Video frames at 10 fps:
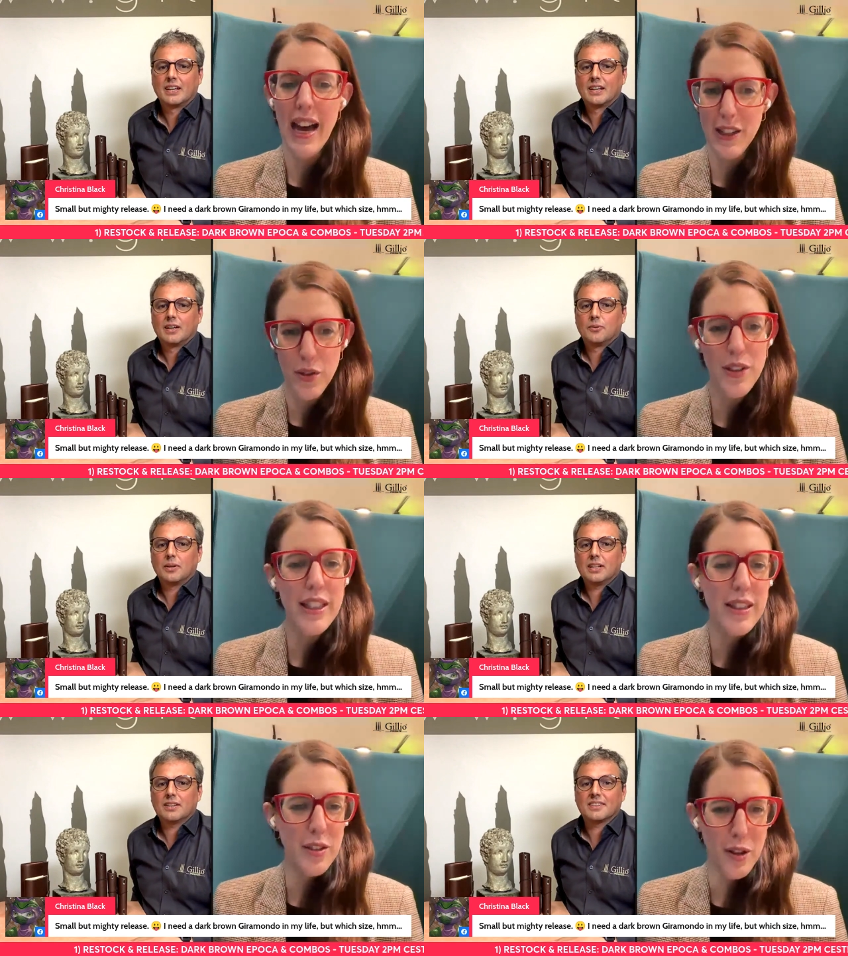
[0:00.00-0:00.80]
Speaker 1: I know
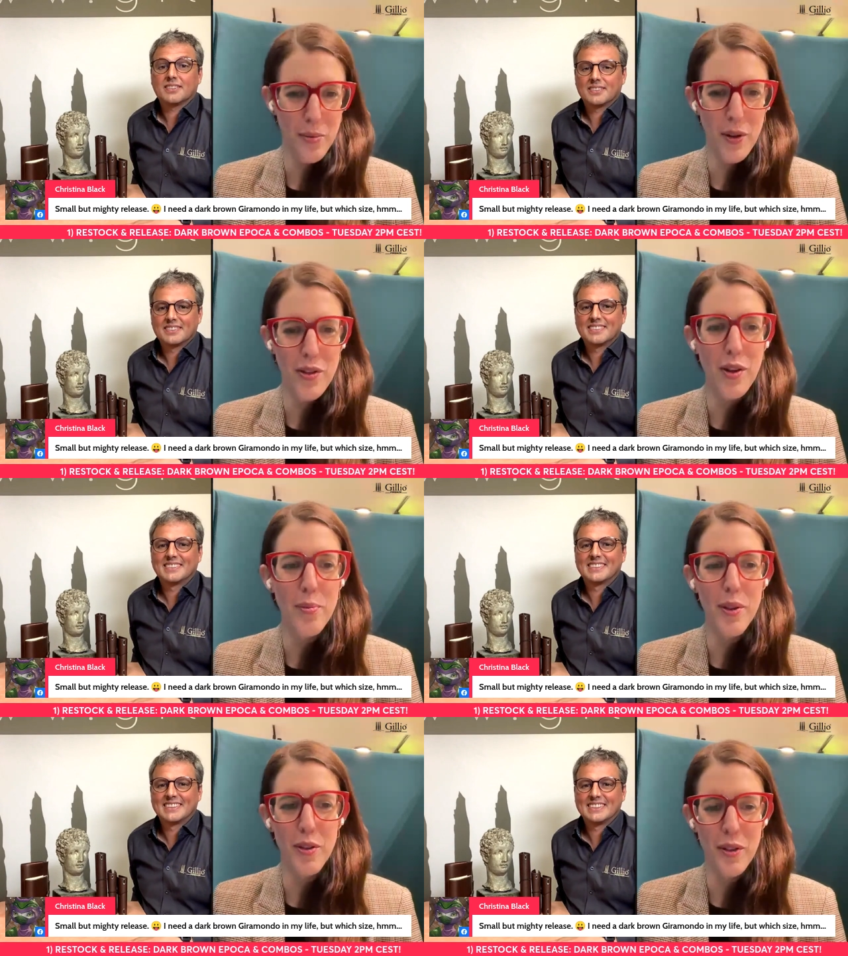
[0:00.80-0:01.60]
you need a dark brown
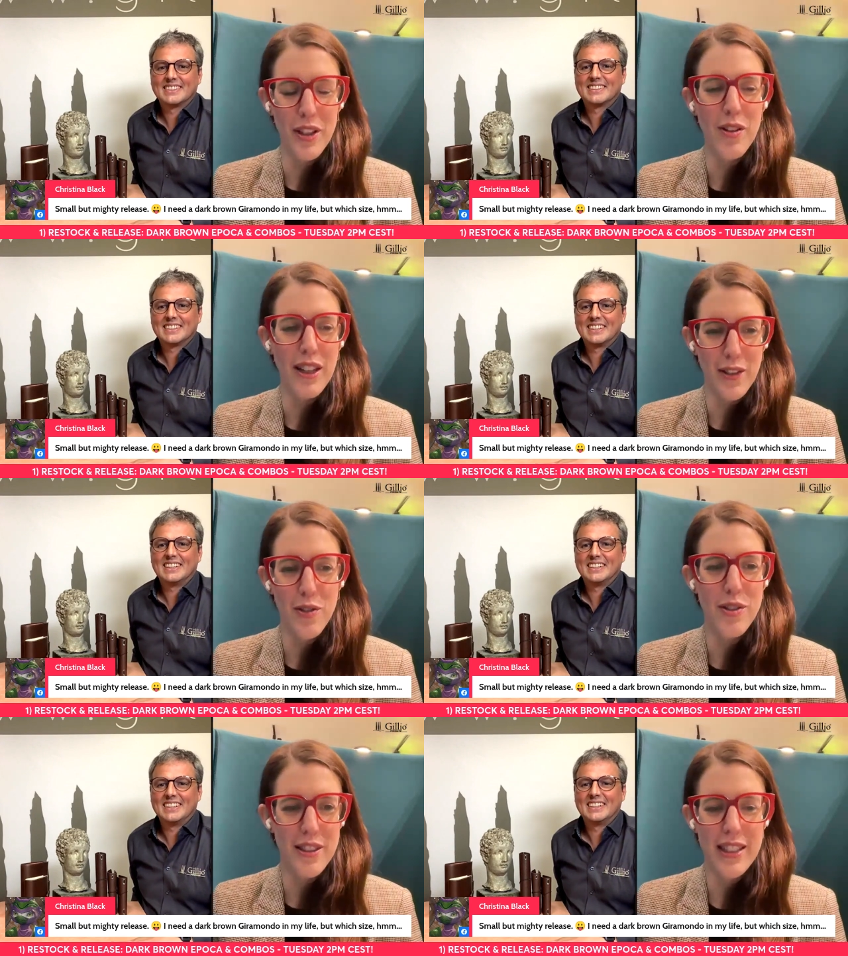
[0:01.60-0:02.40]
Giramondo in your
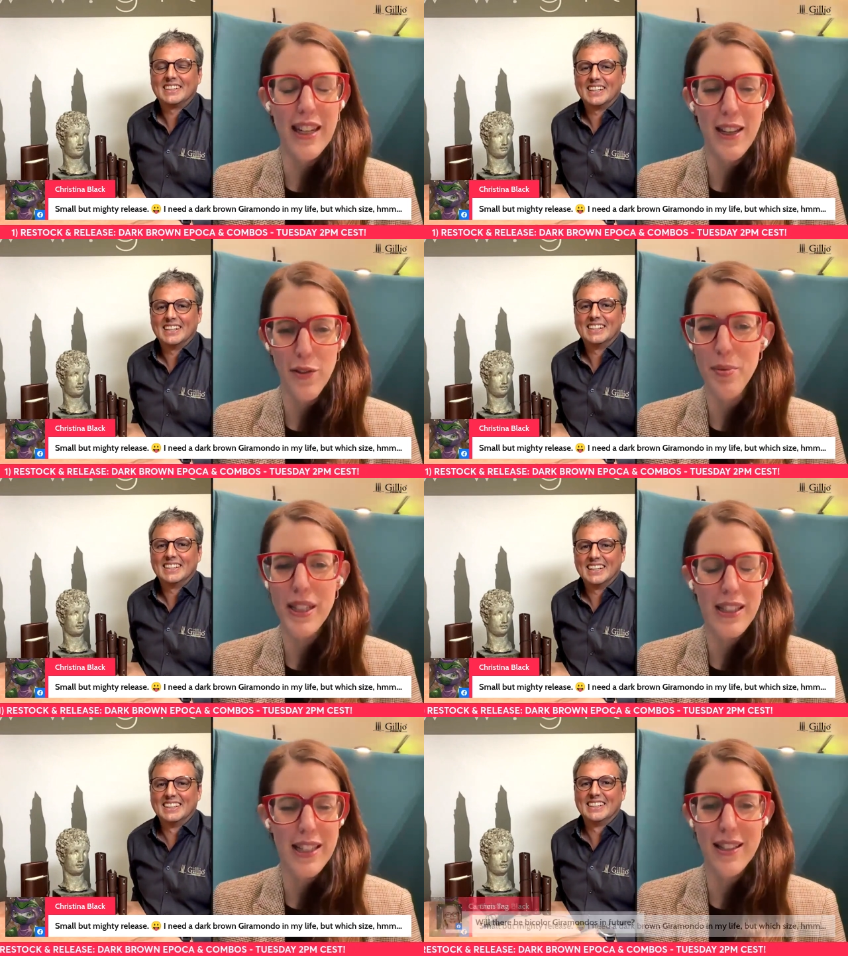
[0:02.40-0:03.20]
life, Christina.
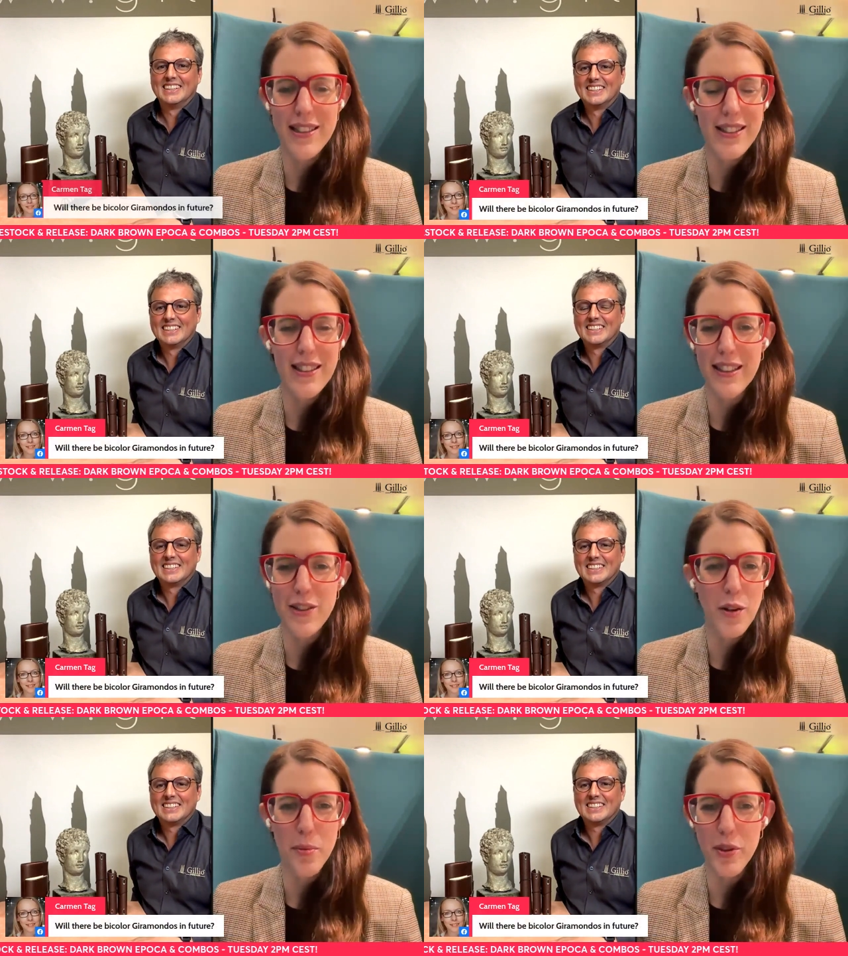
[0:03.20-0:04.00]
Everybody needs
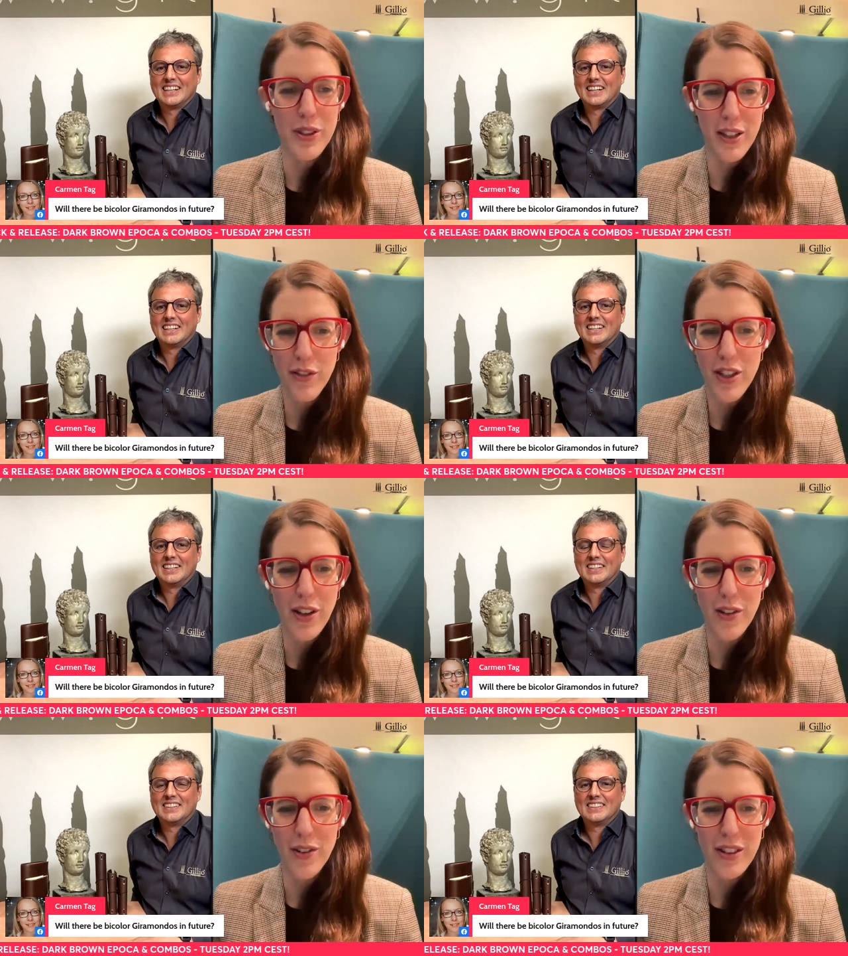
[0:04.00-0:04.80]
a Giramondo in every
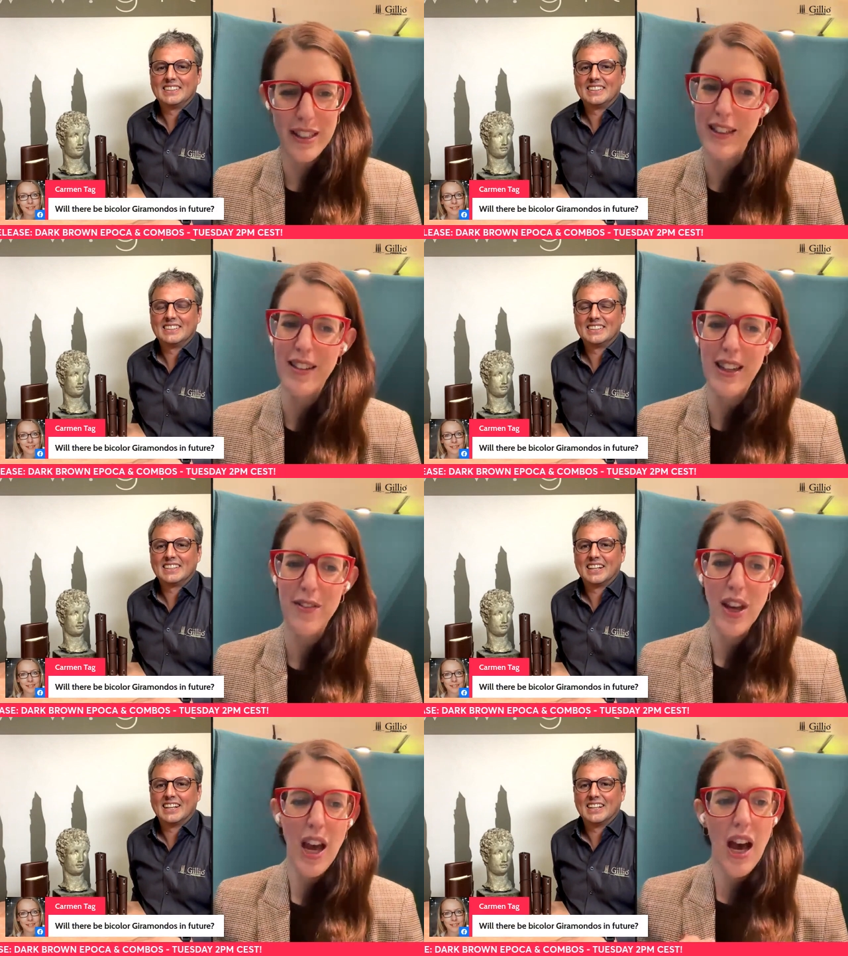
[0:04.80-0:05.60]
color in their
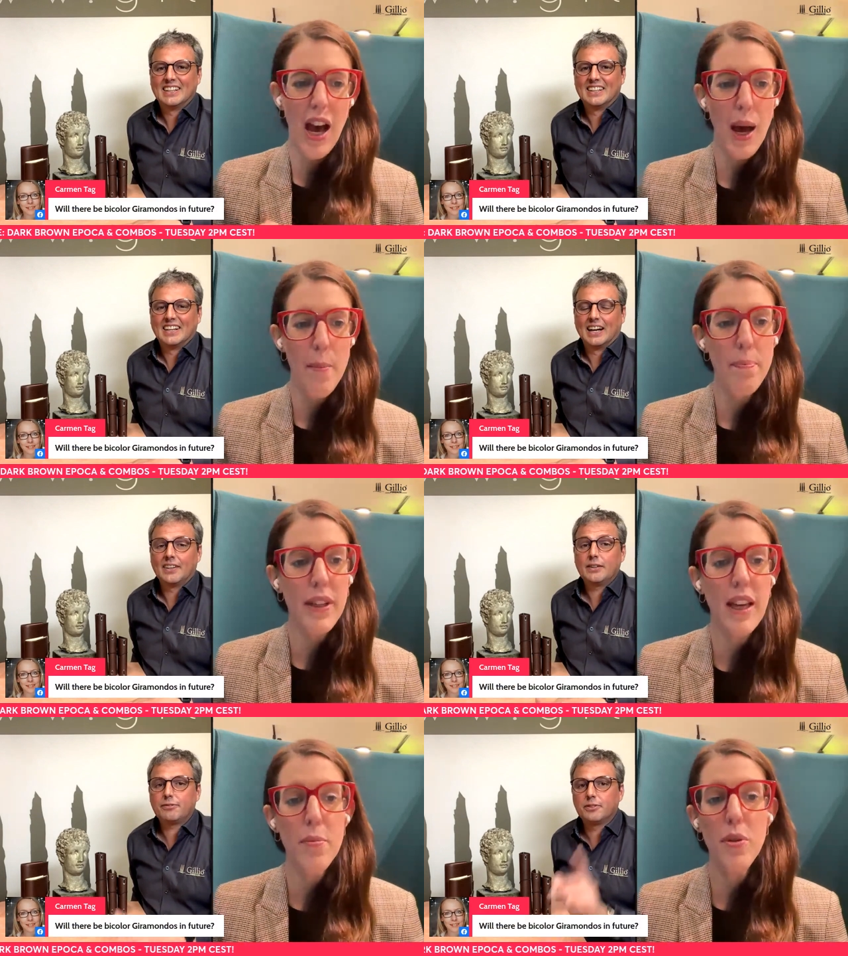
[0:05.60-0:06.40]
life.
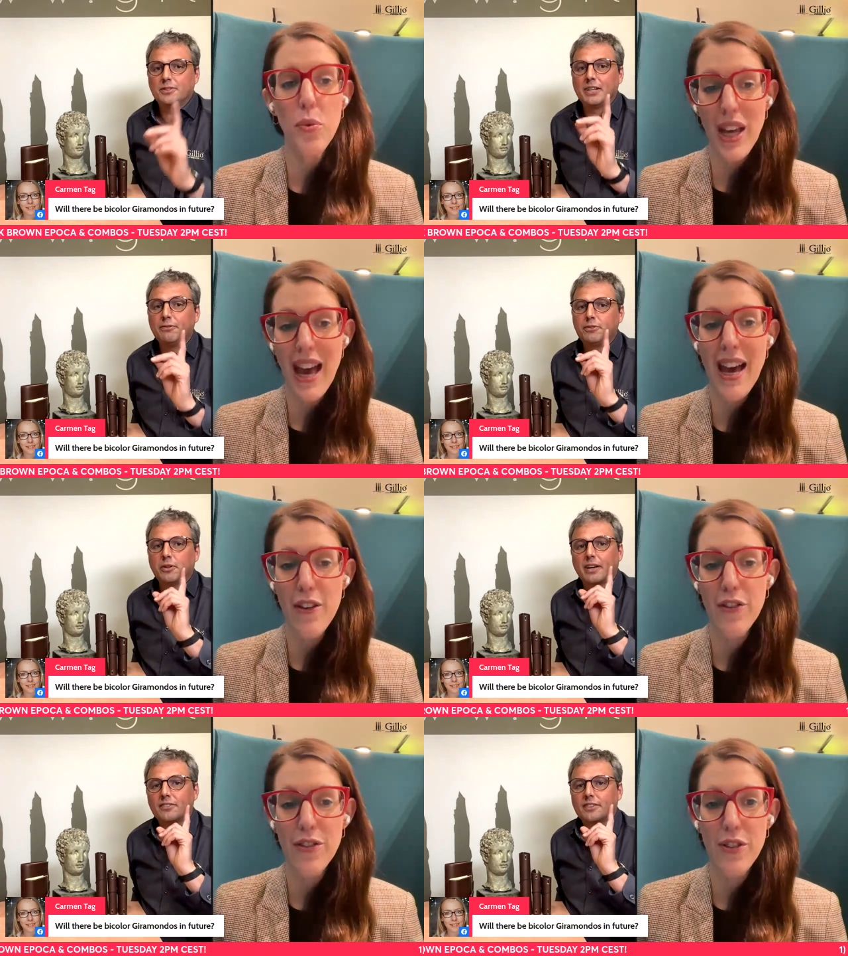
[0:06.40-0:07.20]
Um, Carmen, we
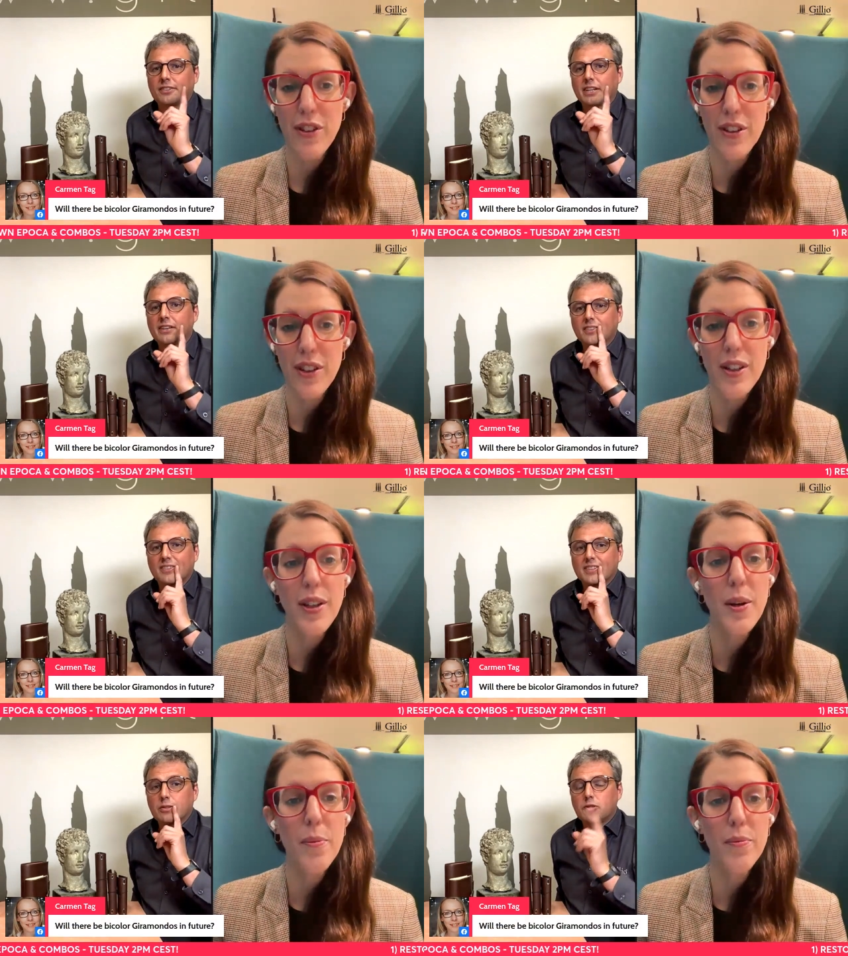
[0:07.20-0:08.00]
have.
Speaker 2: Hesitate, you